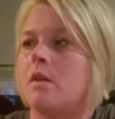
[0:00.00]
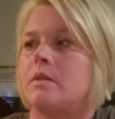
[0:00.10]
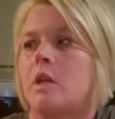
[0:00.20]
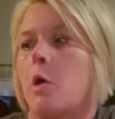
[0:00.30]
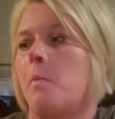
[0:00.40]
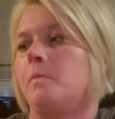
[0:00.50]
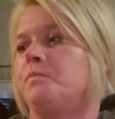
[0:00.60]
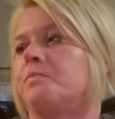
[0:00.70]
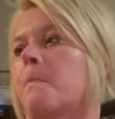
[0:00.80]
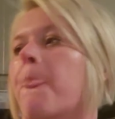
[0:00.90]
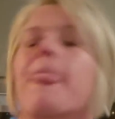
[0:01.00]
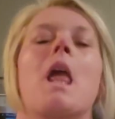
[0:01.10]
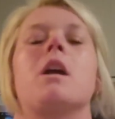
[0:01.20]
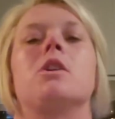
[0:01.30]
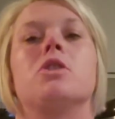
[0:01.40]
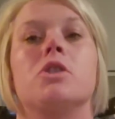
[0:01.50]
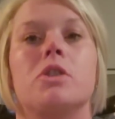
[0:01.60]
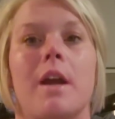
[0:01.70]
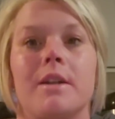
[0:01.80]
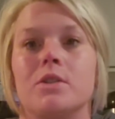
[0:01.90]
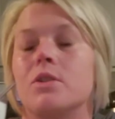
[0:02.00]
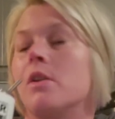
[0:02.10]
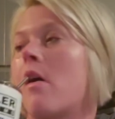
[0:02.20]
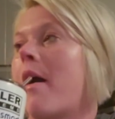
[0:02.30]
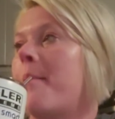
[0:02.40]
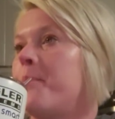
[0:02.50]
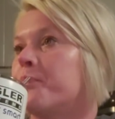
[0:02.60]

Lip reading: So it's just changed a lot.